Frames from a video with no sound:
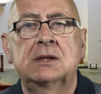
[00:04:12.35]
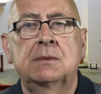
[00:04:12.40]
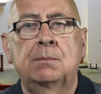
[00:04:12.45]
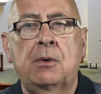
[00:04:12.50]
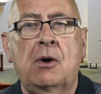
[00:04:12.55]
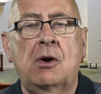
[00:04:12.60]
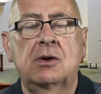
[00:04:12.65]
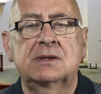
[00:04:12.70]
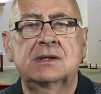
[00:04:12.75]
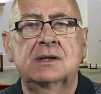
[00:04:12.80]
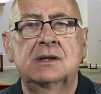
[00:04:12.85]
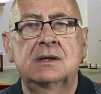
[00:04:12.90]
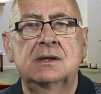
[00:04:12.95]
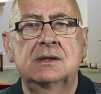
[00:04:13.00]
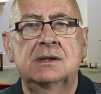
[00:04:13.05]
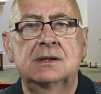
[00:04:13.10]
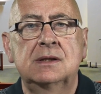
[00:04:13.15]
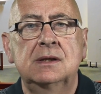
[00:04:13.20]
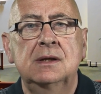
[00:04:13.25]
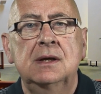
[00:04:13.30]

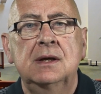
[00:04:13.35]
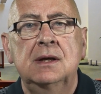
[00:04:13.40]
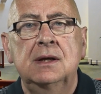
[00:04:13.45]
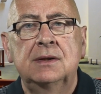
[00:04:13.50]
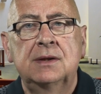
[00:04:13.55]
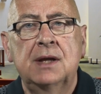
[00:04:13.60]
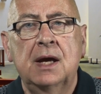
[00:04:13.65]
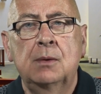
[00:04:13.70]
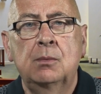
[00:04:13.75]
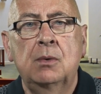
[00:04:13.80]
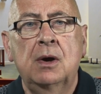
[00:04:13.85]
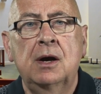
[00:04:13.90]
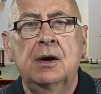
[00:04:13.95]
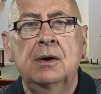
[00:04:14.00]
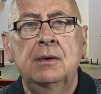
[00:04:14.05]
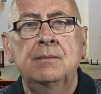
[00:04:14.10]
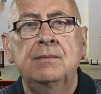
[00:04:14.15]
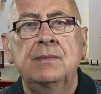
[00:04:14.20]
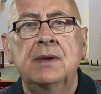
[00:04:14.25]
apostles they were.